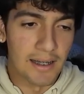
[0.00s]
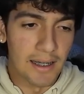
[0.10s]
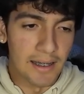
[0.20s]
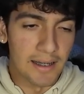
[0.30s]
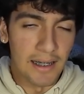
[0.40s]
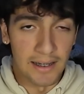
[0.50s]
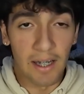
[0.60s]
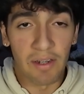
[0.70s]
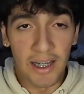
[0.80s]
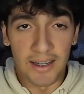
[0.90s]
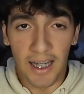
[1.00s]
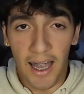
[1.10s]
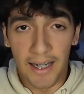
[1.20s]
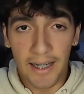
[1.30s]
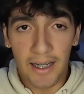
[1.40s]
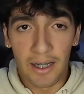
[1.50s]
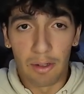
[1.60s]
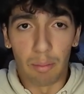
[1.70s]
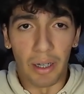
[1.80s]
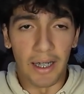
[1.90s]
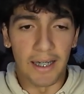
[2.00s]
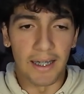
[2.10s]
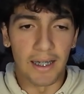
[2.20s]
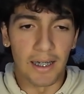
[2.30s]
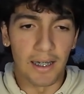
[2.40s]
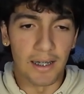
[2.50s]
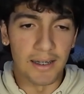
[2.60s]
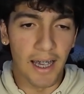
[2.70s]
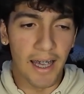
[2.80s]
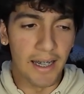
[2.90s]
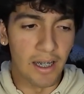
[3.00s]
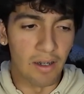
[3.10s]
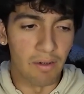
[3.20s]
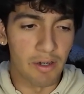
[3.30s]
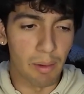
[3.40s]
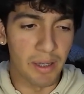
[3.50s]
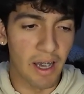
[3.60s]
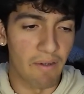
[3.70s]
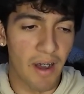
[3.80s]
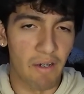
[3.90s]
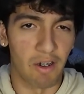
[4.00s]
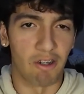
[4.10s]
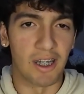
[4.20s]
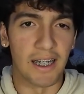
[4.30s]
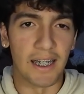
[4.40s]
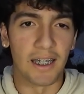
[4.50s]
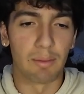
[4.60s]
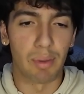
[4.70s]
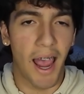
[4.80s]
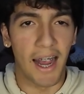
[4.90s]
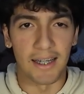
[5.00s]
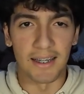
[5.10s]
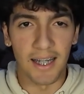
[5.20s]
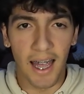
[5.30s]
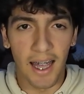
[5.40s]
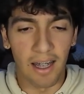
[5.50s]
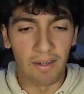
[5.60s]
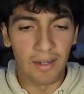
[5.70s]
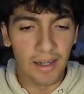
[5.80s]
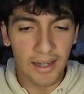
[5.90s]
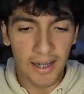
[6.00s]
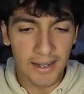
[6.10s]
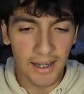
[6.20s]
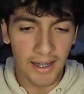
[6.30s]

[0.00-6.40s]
definitely anxiety, but anxiety of something I've never really practiced at. That's